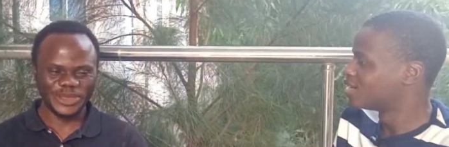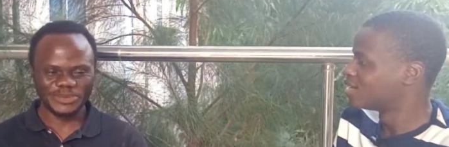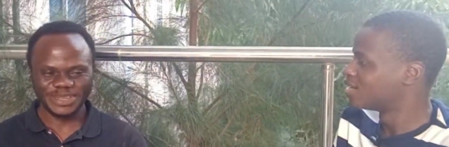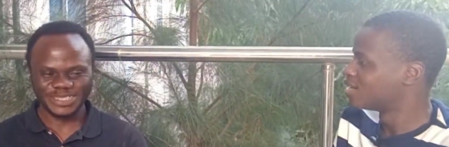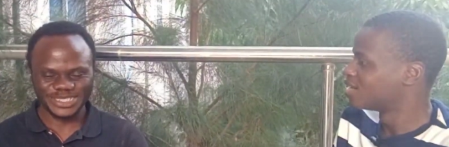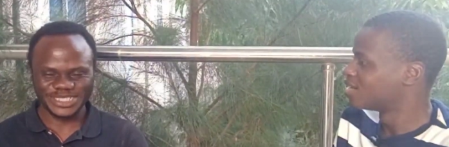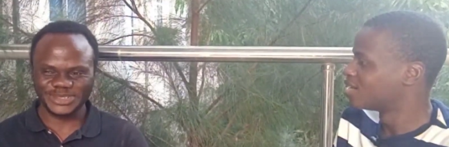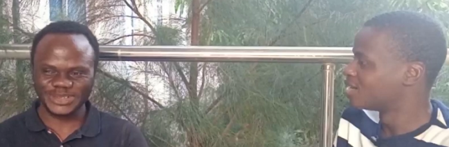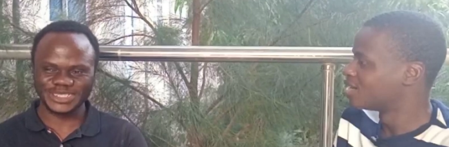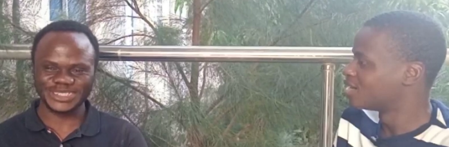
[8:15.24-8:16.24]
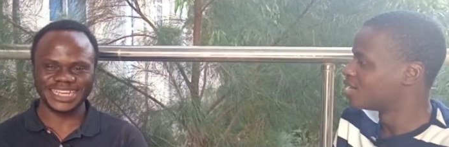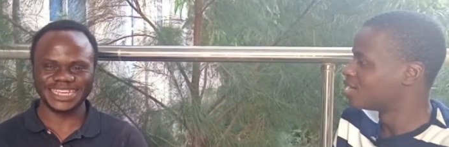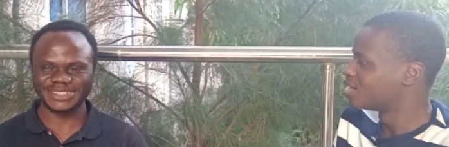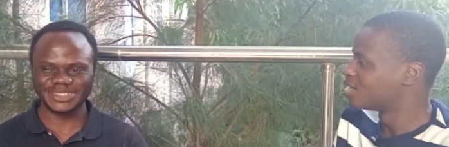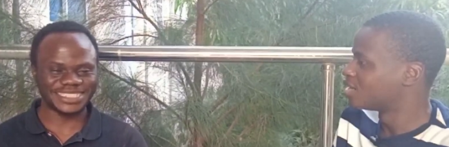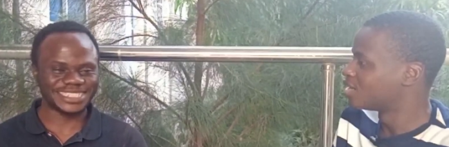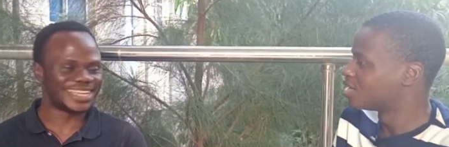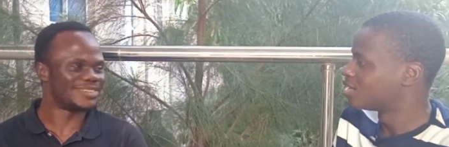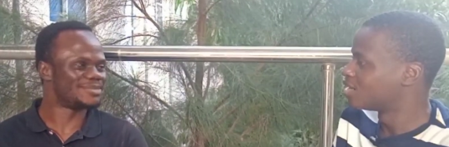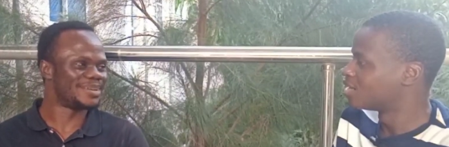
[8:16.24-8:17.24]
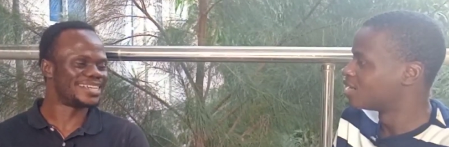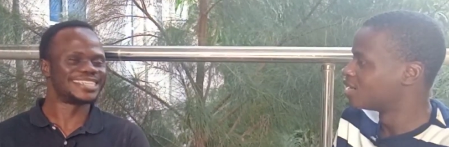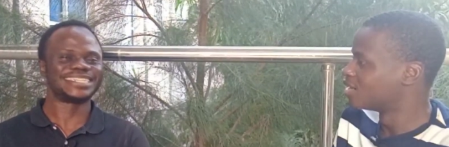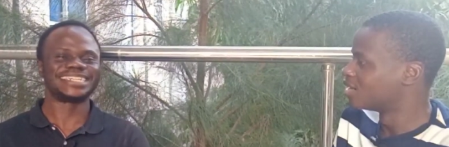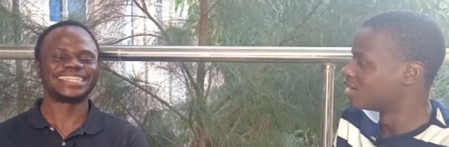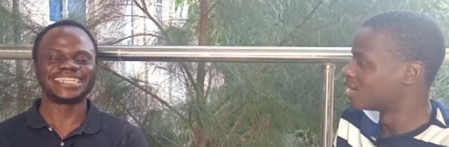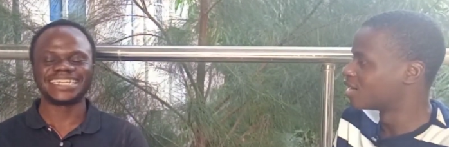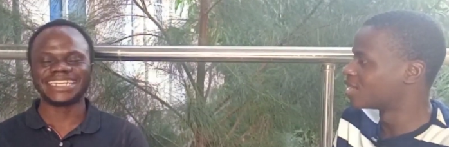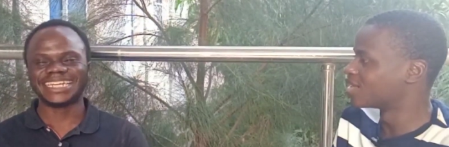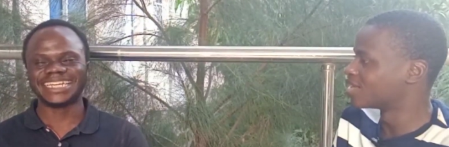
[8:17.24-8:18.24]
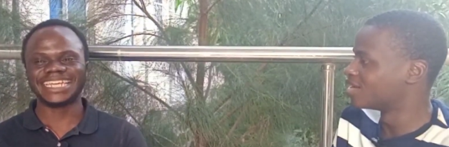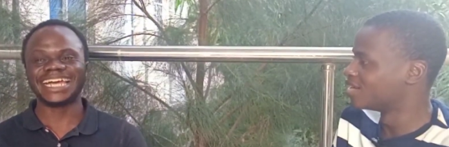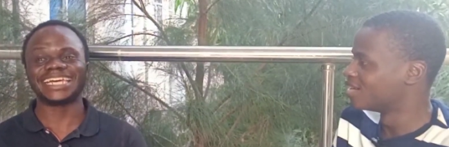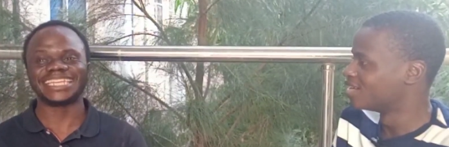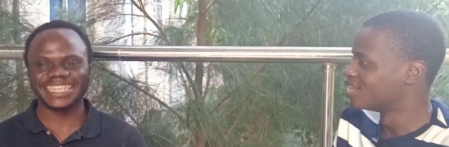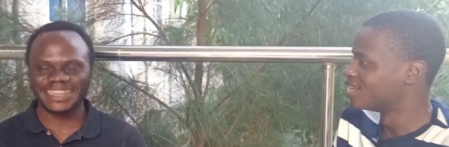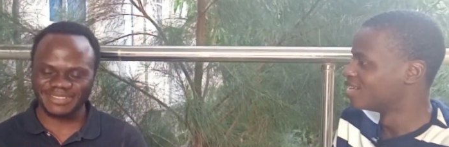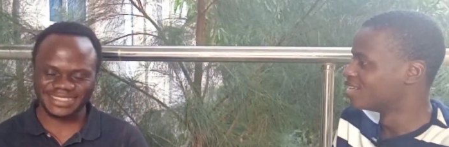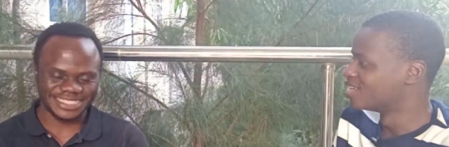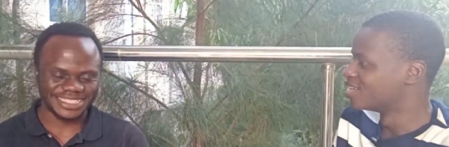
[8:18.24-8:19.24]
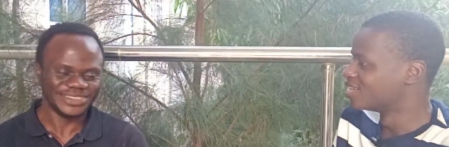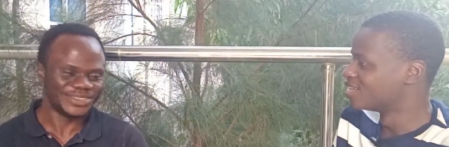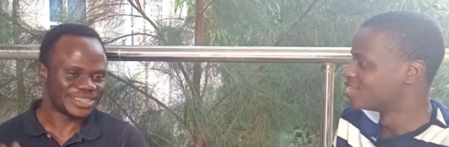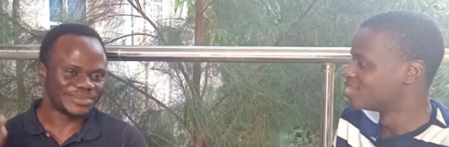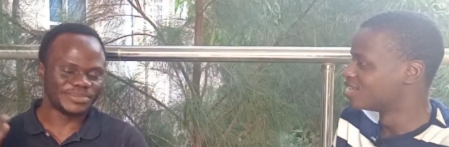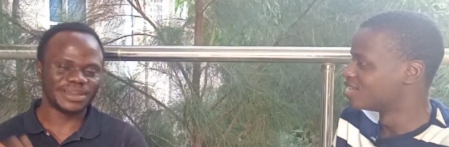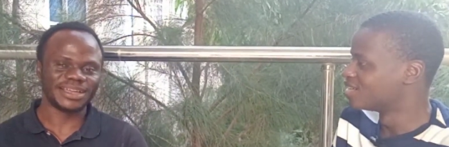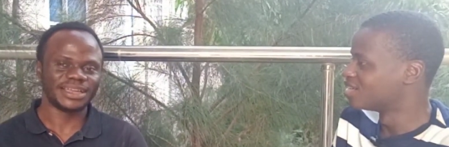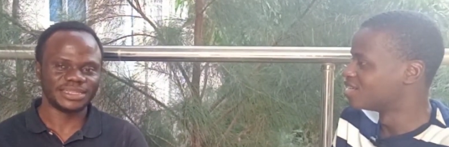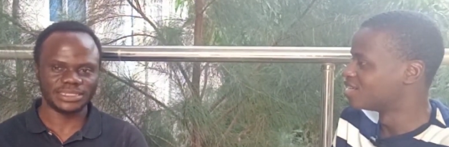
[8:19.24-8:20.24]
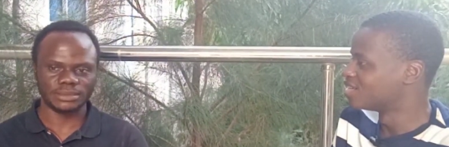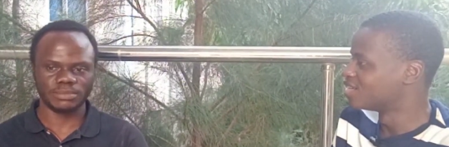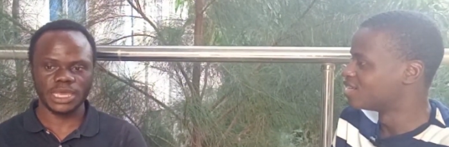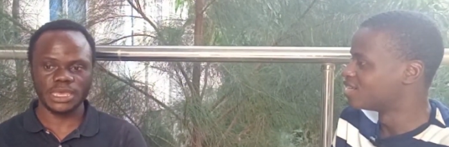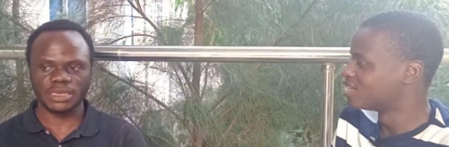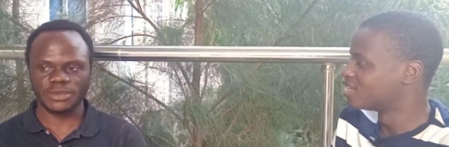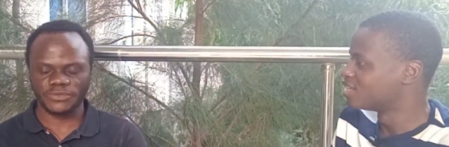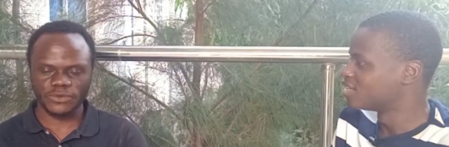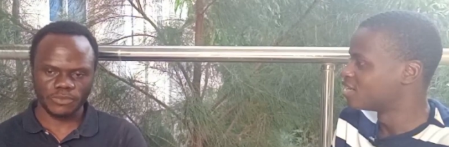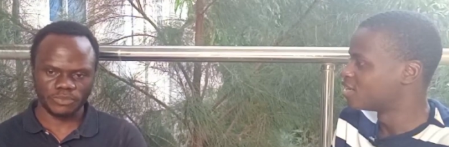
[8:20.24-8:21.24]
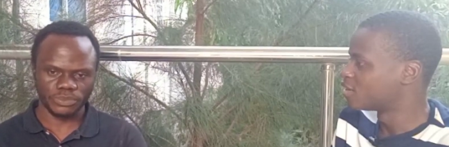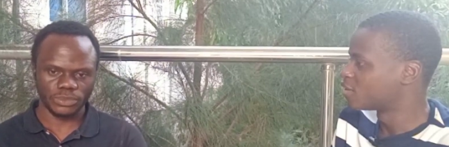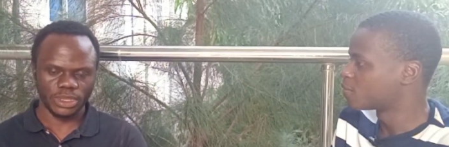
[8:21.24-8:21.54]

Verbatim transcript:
Speaker 1: when you mentioned this question, I just laughed back. yeah, I laughed looking back at my year four.